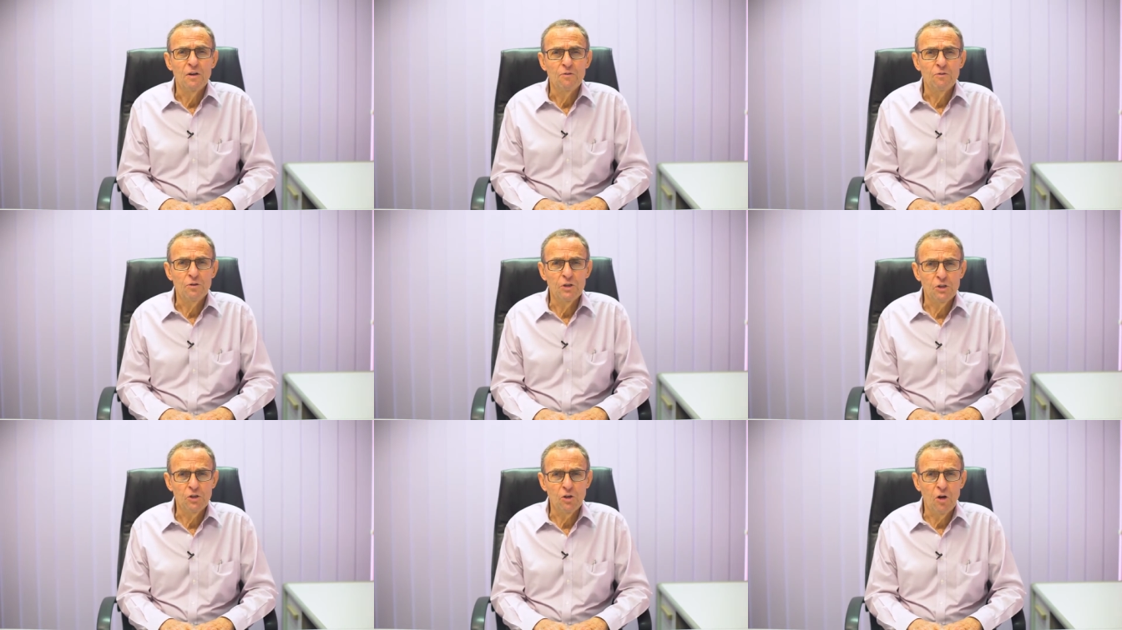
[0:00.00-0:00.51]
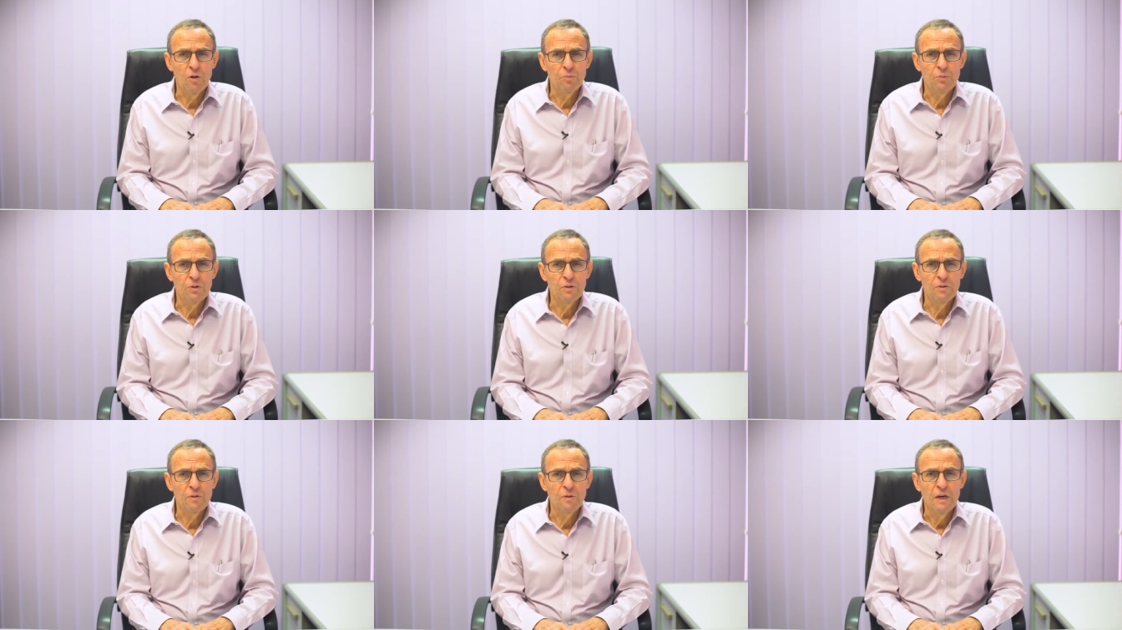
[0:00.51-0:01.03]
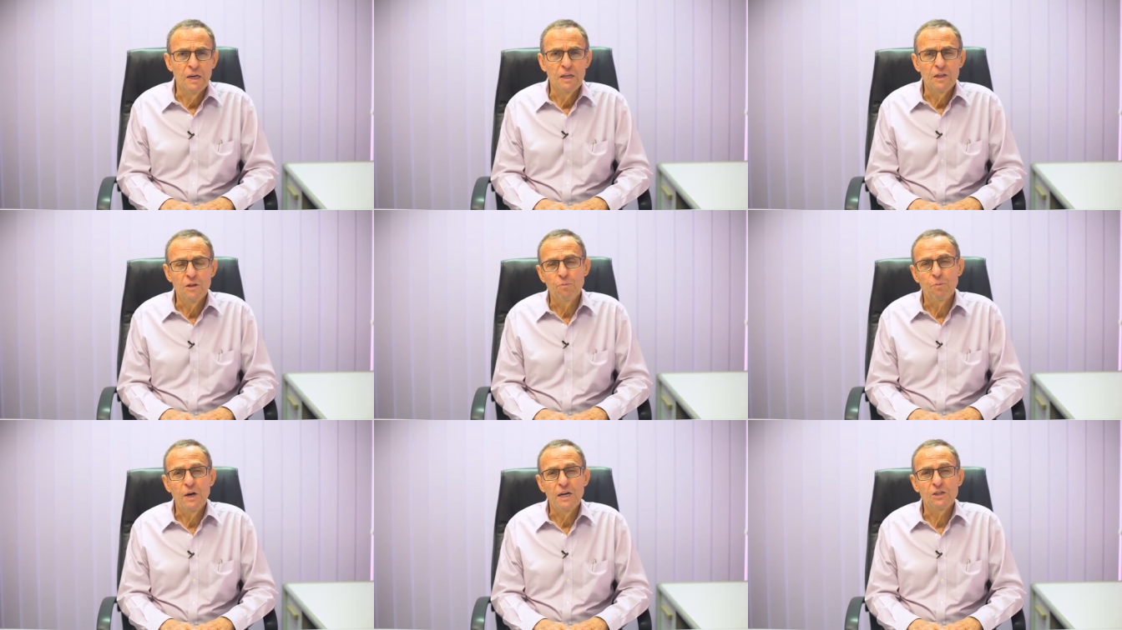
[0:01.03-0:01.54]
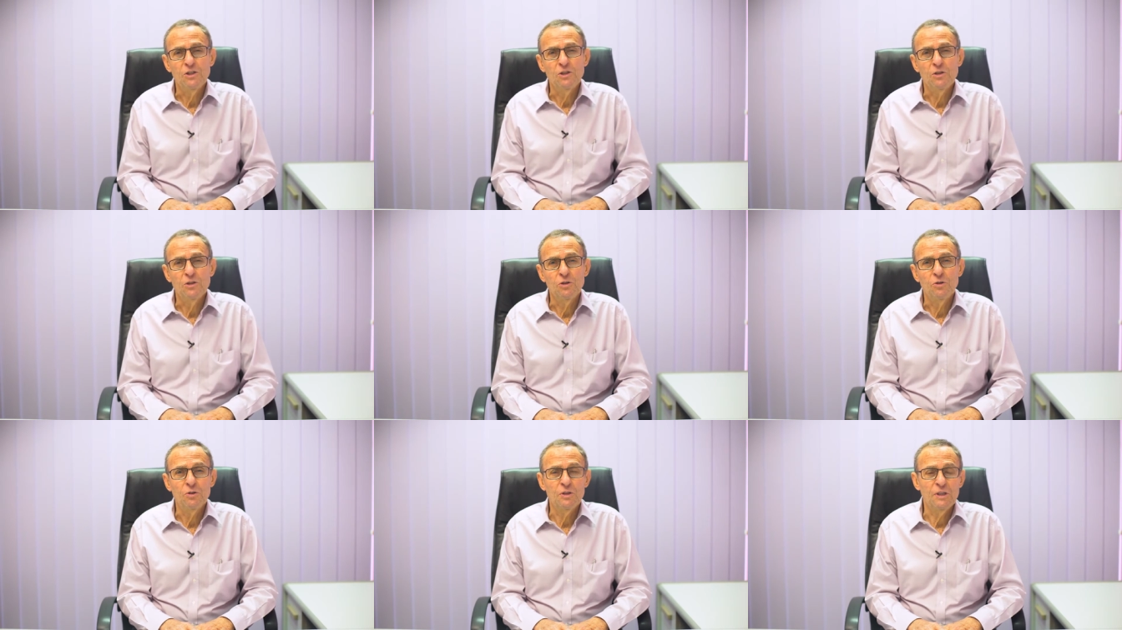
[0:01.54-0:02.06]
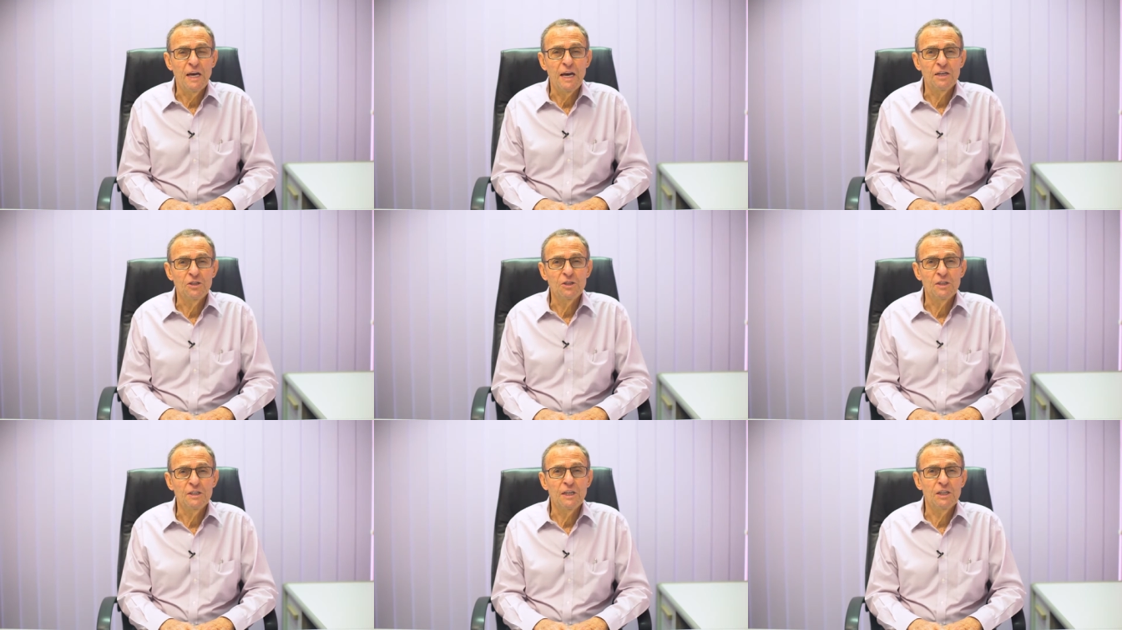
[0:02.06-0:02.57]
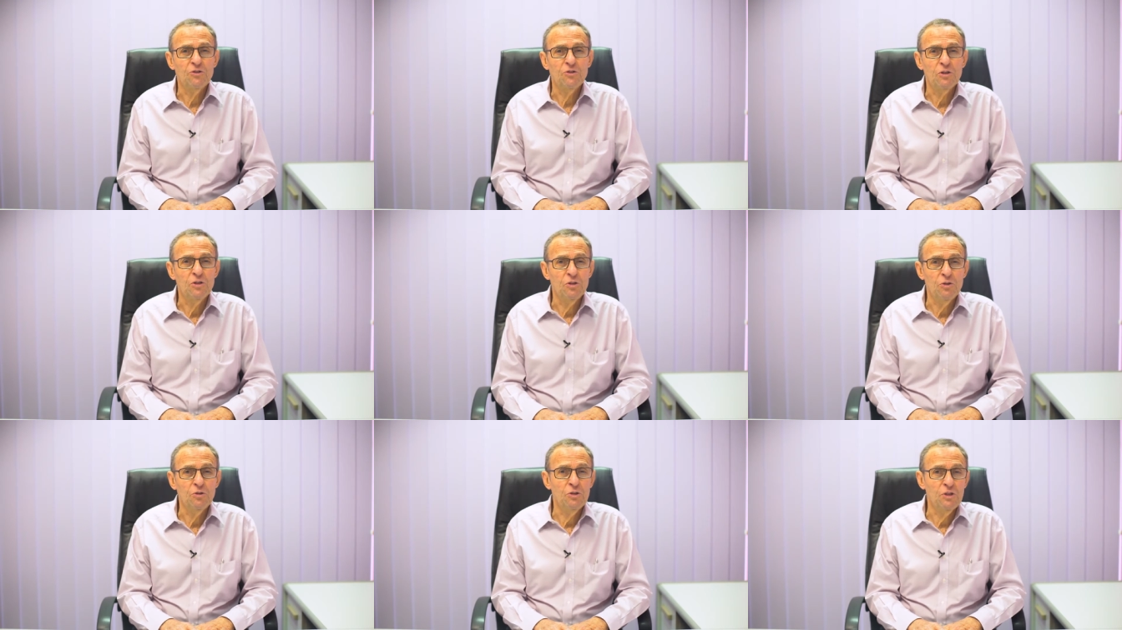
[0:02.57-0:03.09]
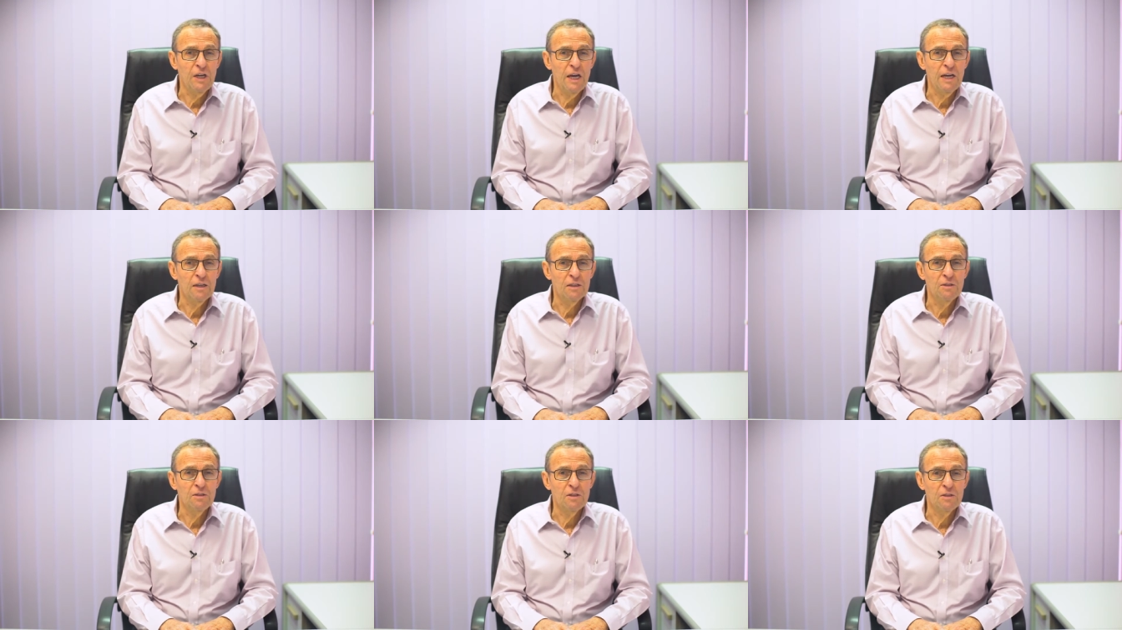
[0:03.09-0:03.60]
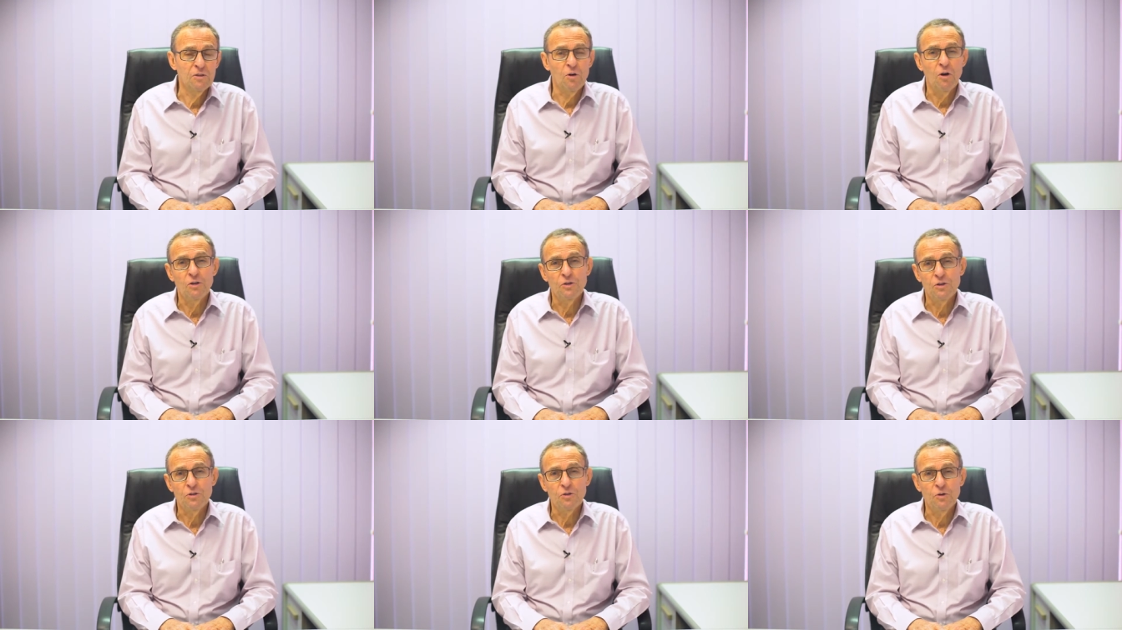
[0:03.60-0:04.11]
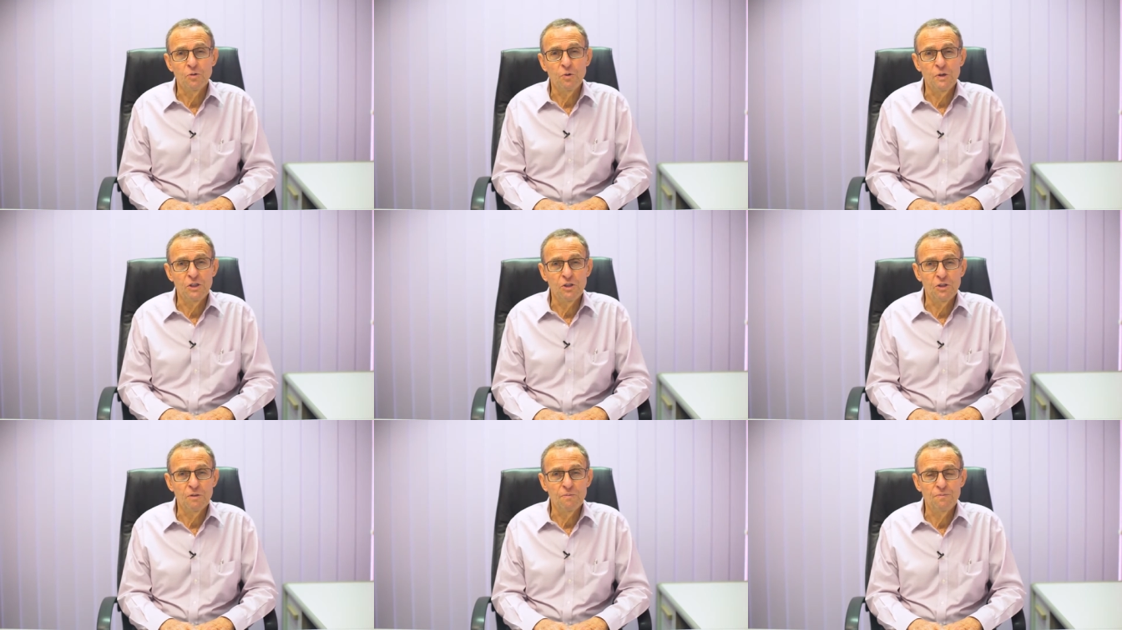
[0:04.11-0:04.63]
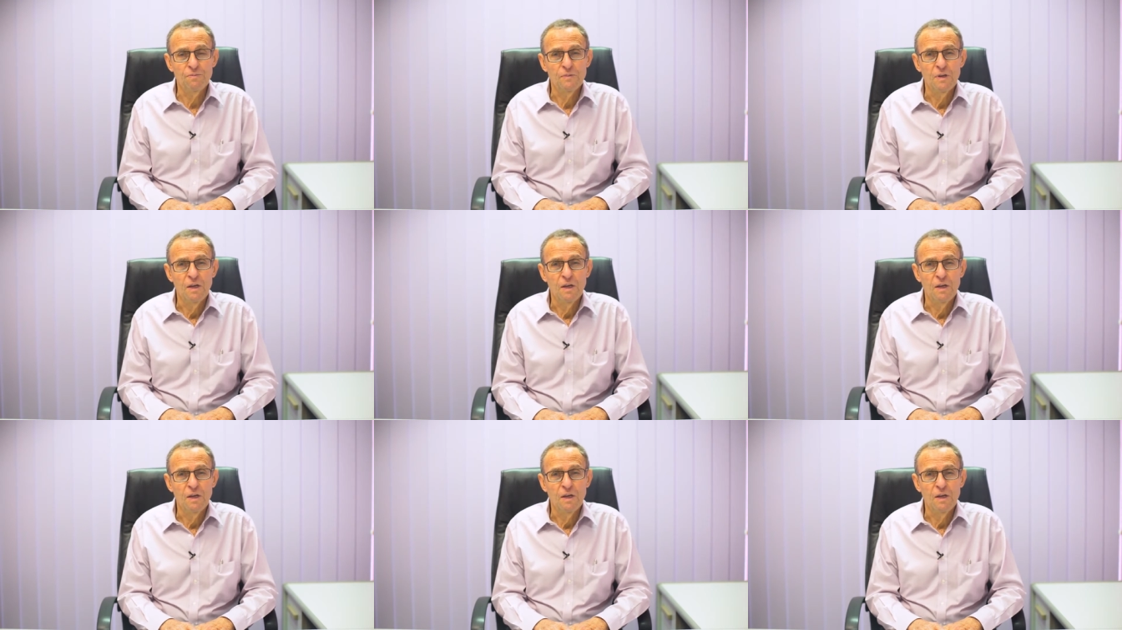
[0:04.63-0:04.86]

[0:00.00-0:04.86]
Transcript: For example, the patient who takes an extra 2 seconds to answer a question,